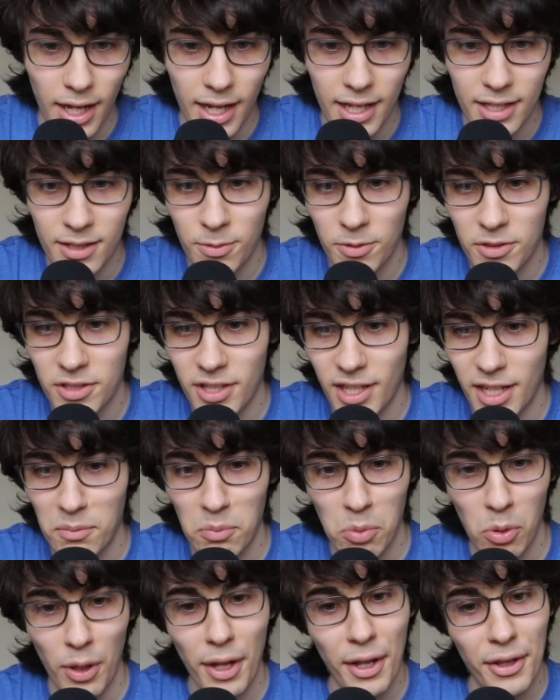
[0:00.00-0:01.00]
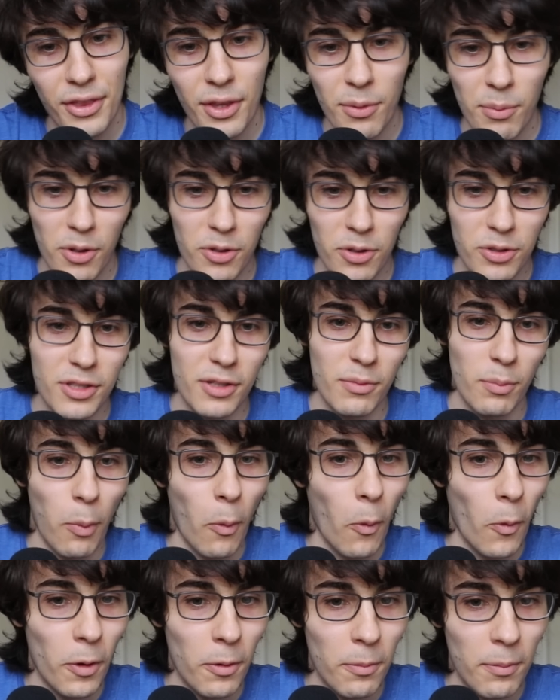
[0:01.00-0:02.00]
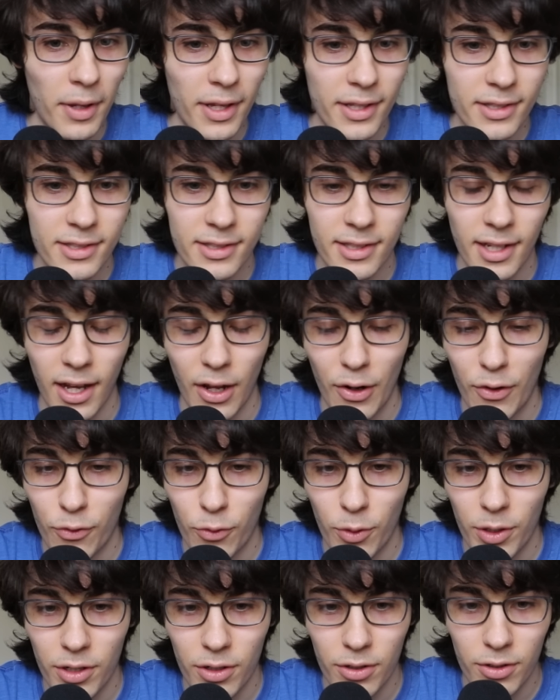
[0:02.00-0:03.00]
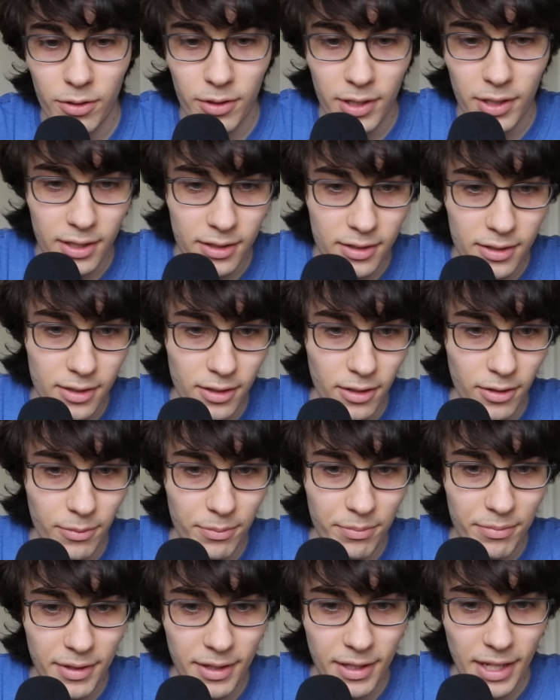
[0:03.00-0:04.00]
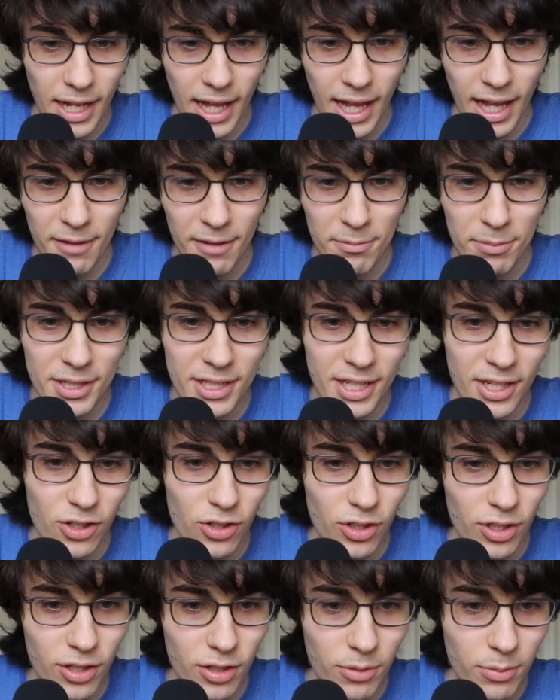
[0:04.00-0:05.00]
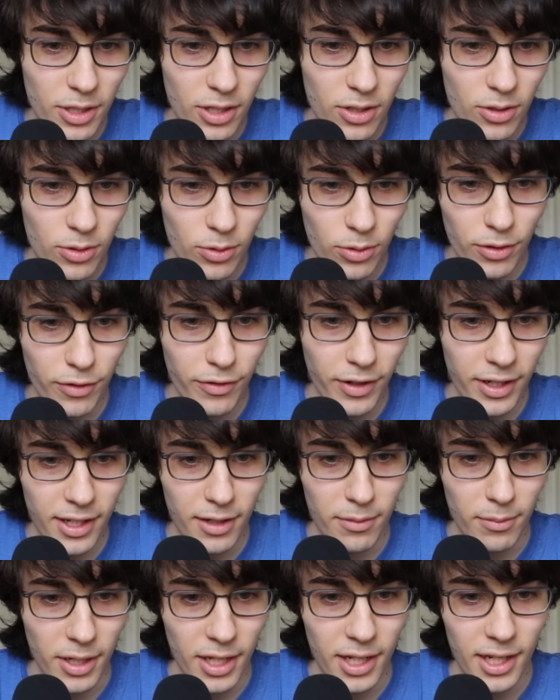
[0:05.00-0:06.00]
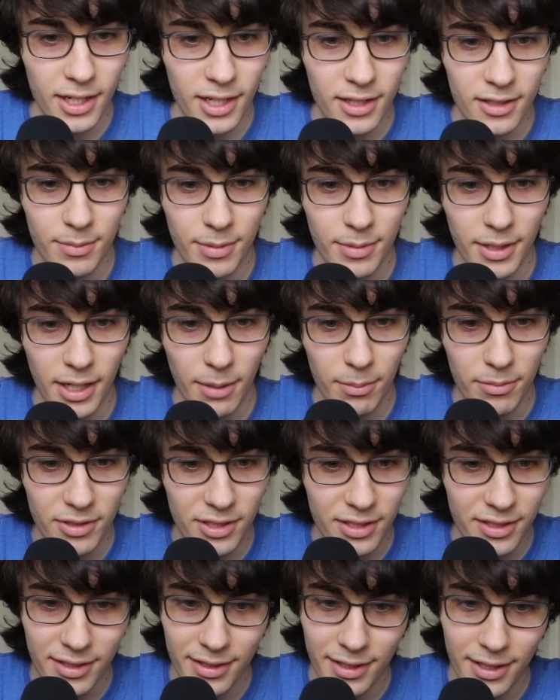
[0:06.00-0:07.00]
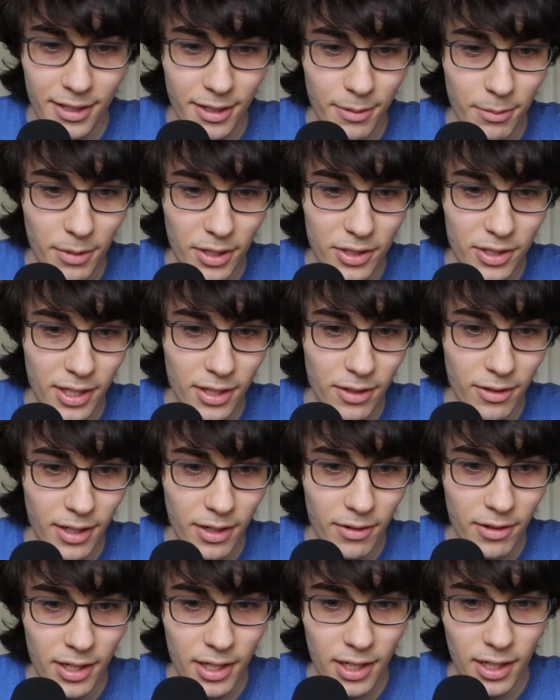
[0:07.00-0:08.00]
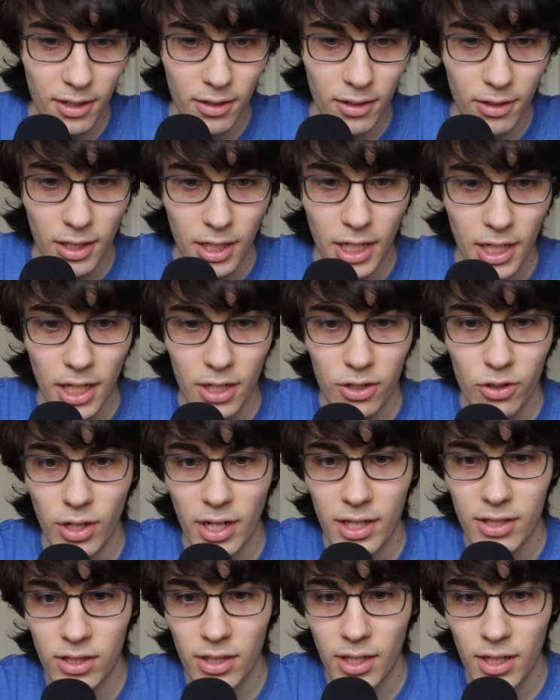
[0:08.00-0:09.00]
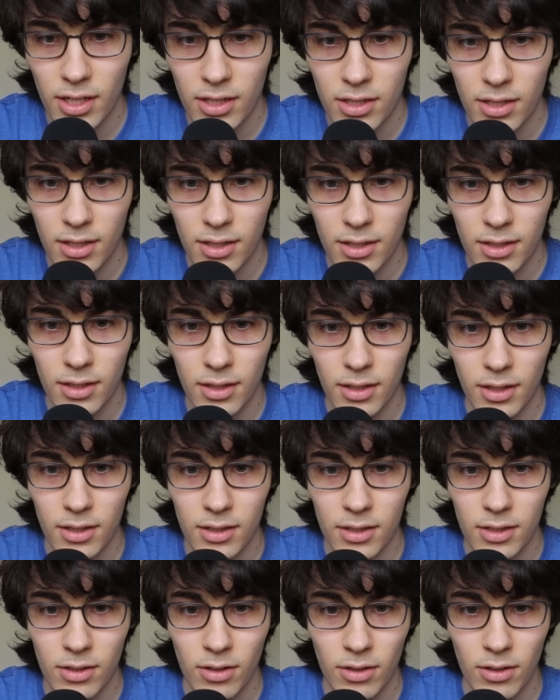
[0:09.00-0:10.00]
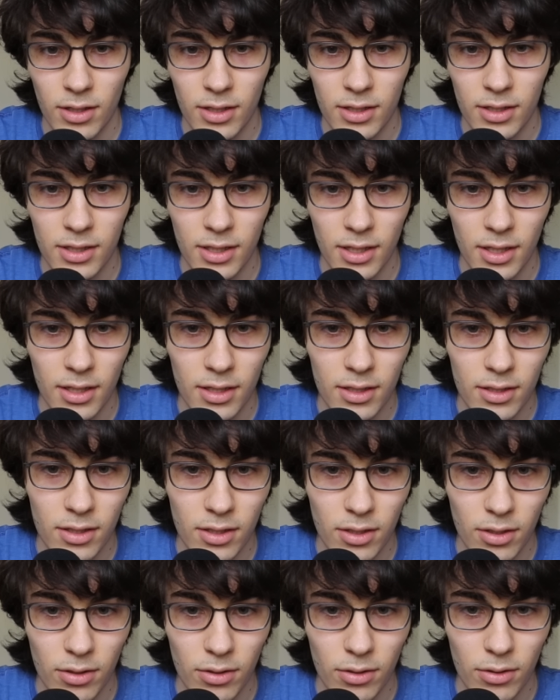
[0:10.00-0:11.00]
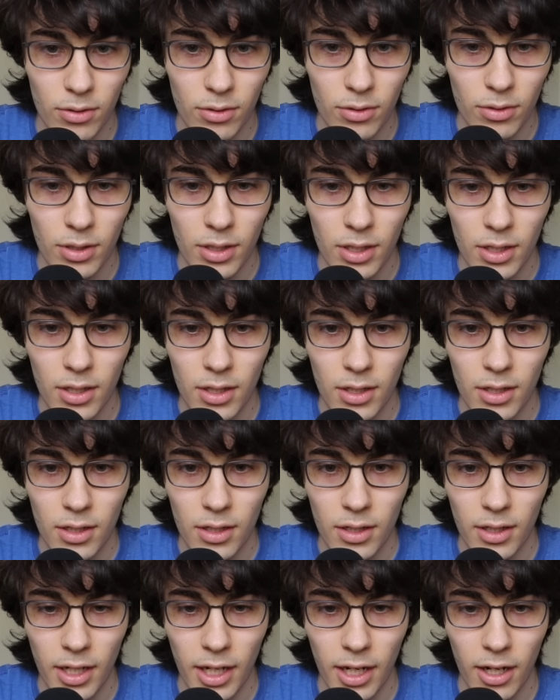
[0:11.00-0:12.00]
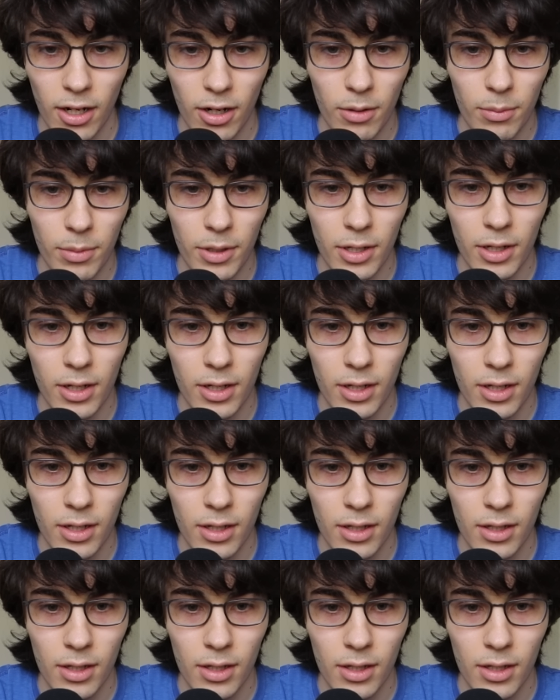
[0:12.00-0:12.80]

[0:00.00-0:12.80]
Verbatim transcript: it's supposed to like pull out the most important bits out of what you're doing. So I potentially could be cool if I did meetings, but I'm just, you know, I'm not trying to do that right now. Translation, let's turn this into Arabic.